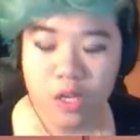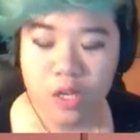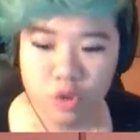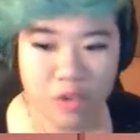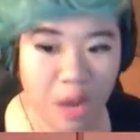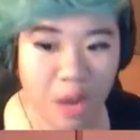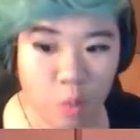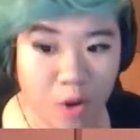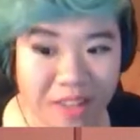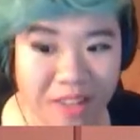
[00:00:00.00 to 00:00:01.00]
Do not
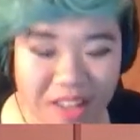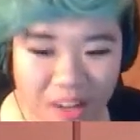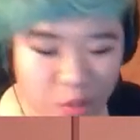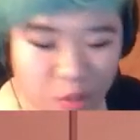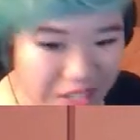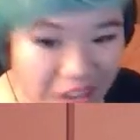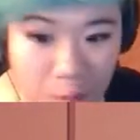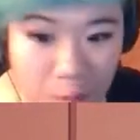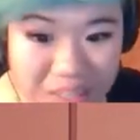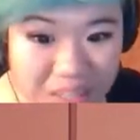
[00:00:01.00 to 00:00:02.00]
worry! If we
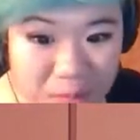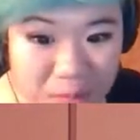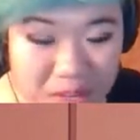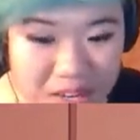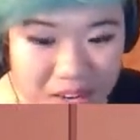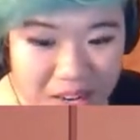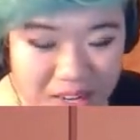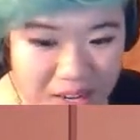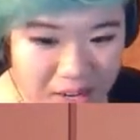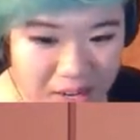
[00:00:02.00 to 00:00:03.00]
cannot meet him,
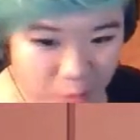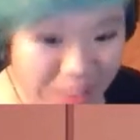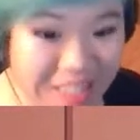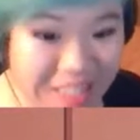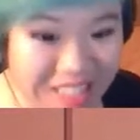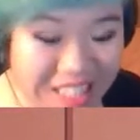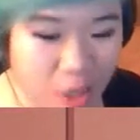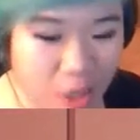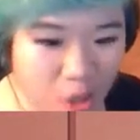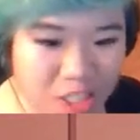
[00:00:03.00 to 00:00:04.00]
we need
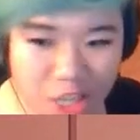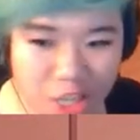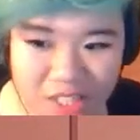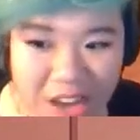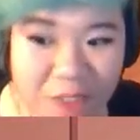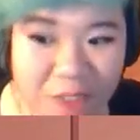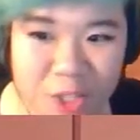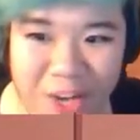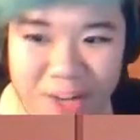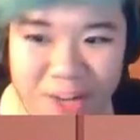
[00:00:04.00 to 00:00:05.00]
only chase
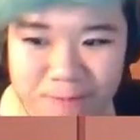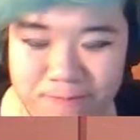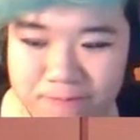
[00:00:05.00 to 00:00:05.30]
after him!